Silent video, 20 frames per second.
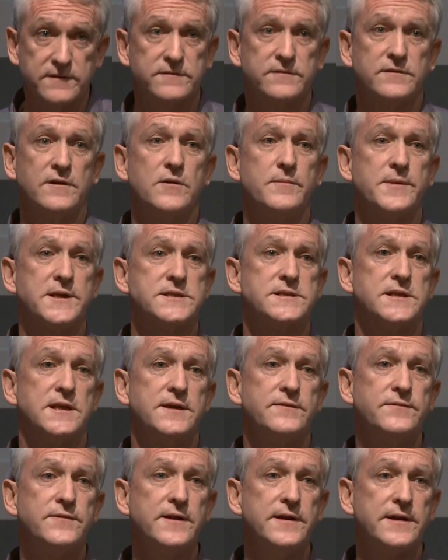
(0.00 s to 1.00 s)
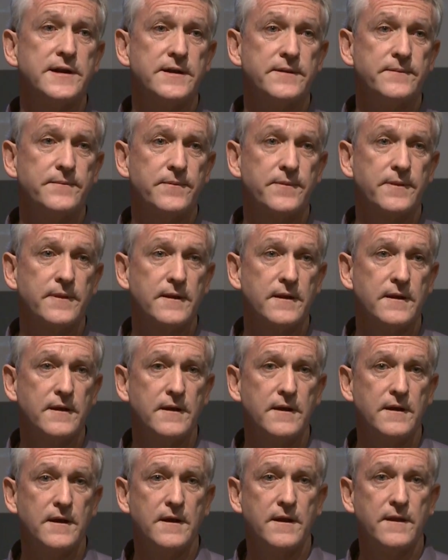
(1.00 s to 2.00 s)
so much leaf litter
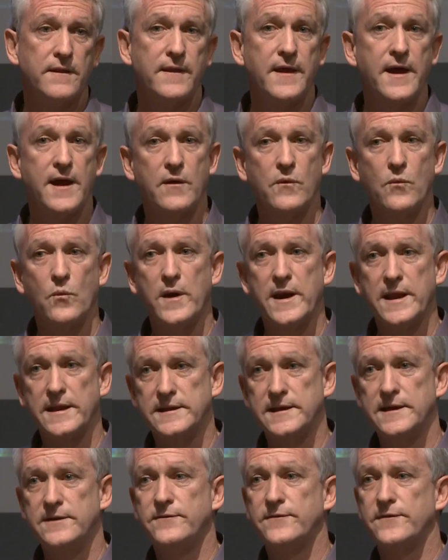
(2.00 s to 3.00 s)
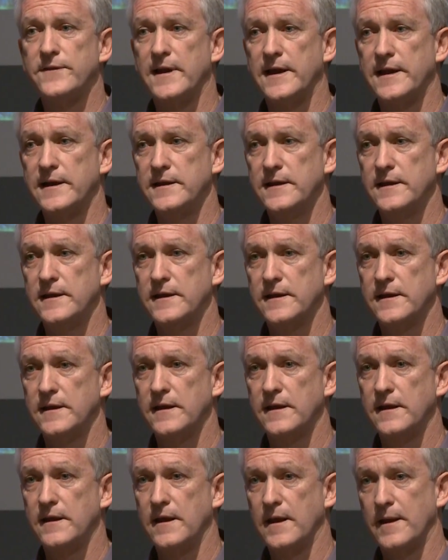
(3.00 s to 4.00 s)
that when it did flood,
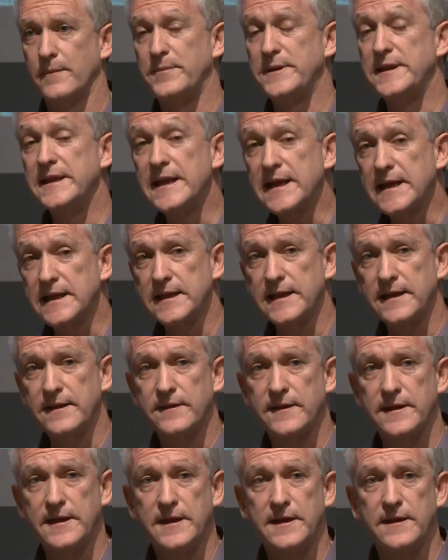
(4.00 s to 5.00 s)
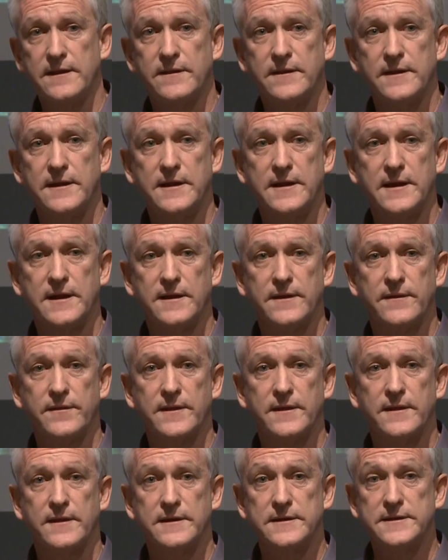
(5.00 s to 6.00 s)
particularly the
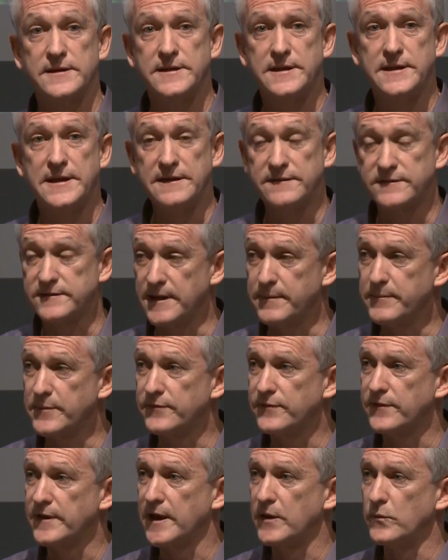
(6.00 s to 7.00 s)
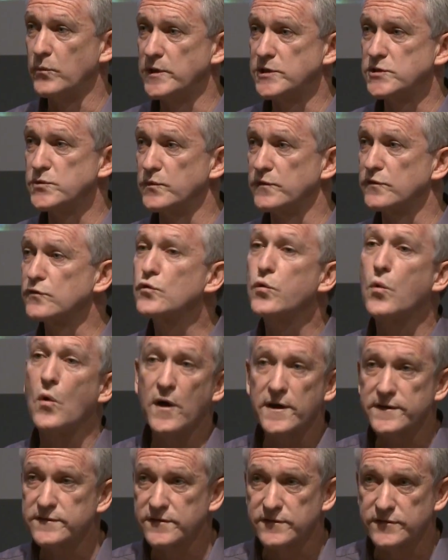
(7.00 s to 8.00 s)
December flood, which was
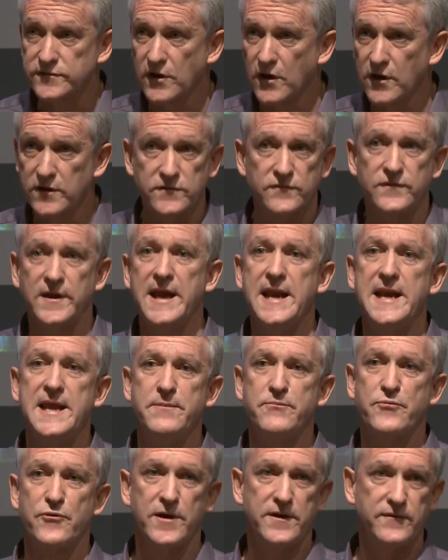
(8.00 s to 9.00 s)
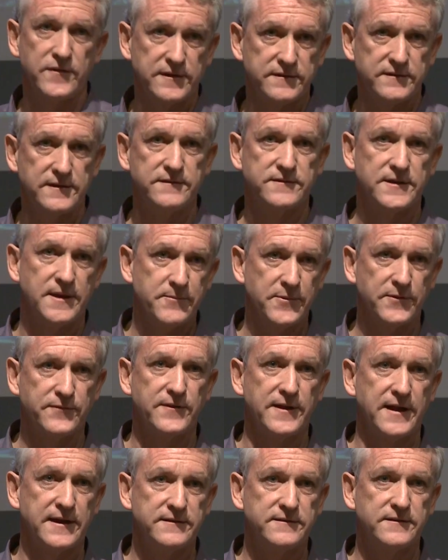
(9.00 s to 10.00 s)
twice the size of any previous December
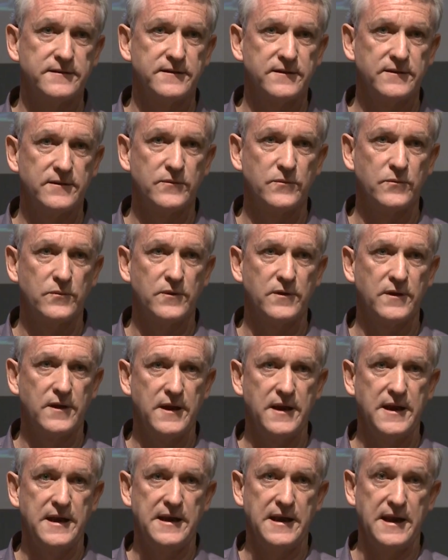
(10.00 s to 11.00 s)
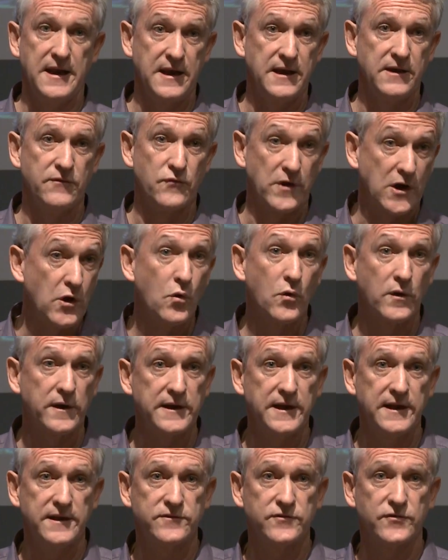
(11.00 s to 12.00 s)
floods in
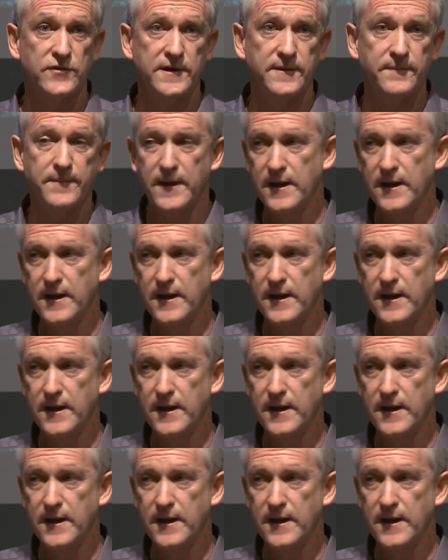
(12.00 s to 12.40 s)
recorded history,